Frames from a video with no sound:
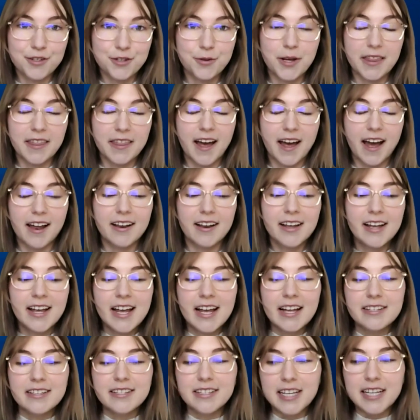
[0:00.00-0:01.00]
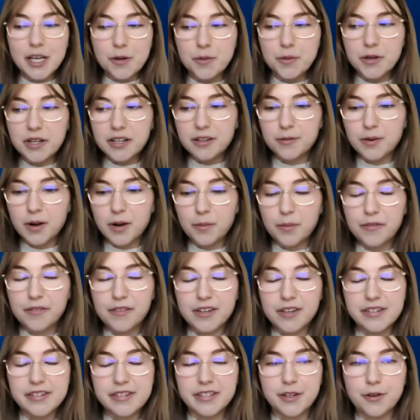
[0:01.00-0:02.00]
for doing that. To keep it in the realm of
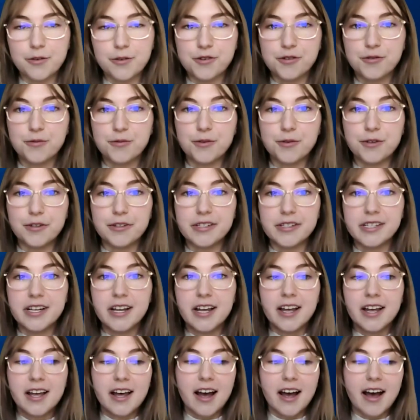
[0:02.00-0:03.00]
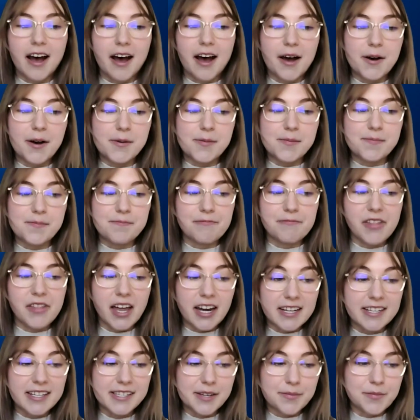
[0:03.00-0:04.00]
the disclosure rules,
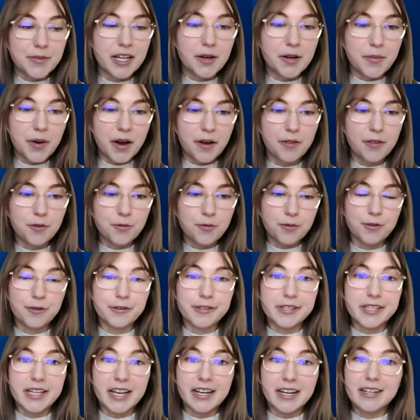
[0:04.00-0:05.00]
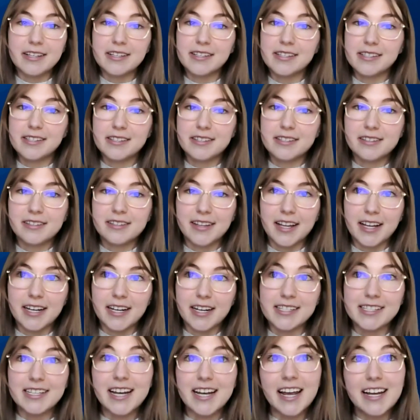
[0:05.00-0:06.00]
that is something about the rules that is
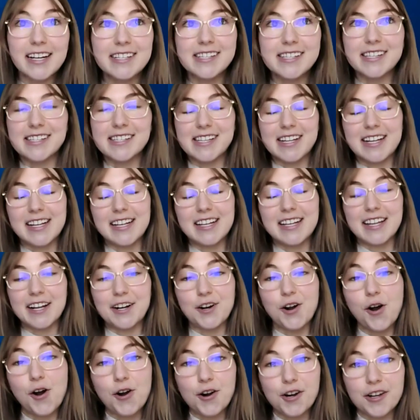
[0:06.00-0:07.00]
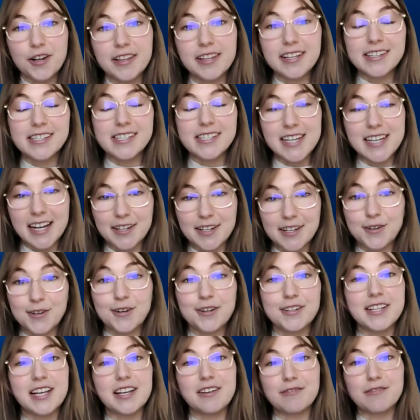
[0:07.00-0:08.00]
nice, is that there are these
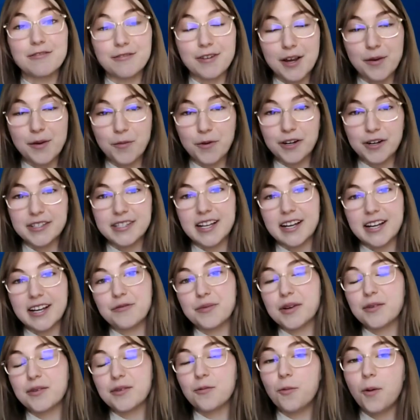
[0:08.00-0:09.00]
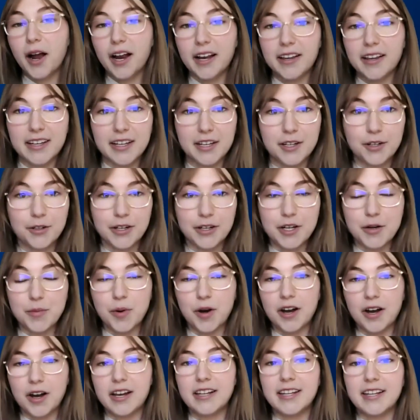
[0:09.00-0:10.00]
standards and frameworks that have been widely agreed
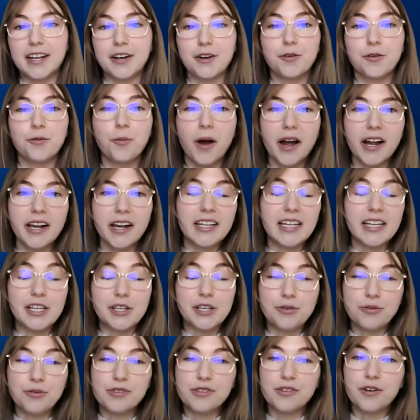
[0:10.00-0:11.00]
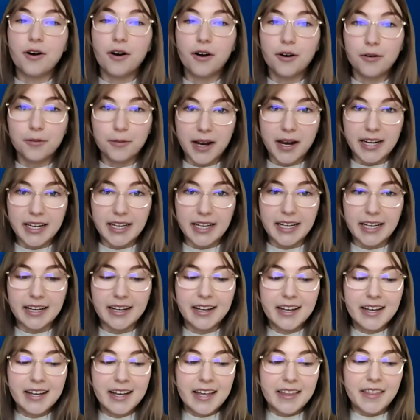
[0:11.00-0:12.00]
upon, that are widely used
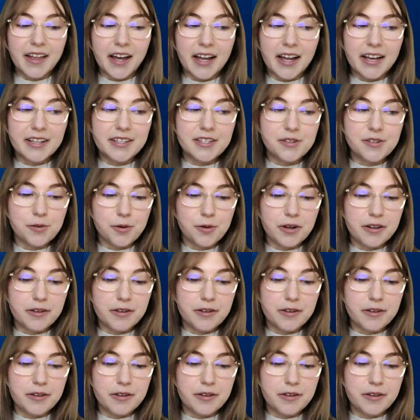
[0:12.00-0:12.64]
already, that